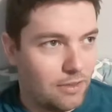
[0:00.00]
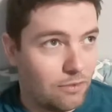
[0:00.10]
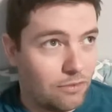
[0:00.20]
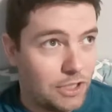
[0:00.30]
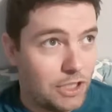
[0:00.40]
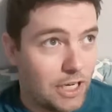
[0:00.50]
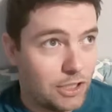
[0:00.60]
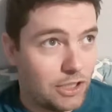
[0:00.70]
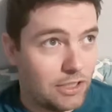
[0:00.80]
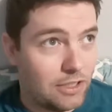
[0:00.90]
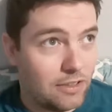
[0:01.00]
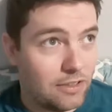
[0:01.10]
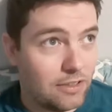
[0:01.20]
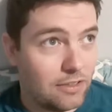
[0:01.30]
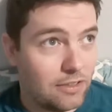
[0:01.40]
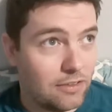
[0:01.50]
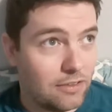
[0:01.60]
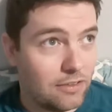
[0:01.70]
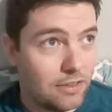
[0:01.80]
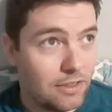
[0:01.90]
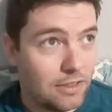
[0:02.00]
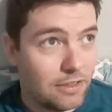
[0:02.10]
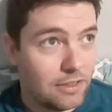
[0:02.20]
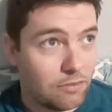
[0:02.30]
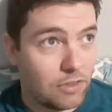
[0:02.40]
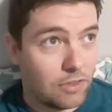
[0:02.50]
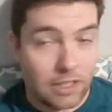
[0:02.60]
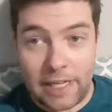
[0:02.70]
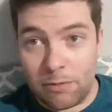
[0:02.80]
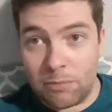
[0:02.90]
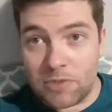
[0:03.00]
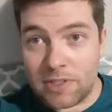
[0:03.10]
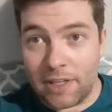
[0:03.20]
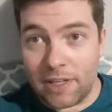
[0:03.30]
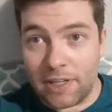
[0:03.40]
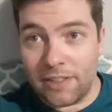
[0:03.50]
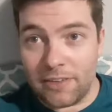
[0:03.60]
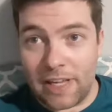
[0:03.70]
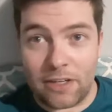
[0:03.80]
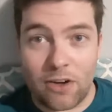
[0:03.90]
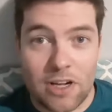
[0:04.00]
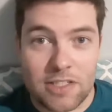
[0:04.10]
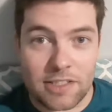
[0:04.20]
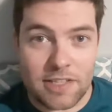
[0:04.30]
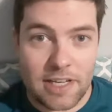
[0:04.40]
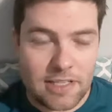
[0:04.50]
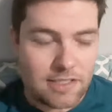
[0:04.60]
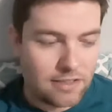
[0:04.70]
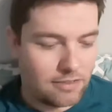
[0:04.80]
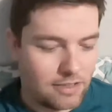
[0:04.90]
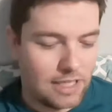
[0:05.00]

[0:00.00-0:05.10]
rejection of the claims that gods exist.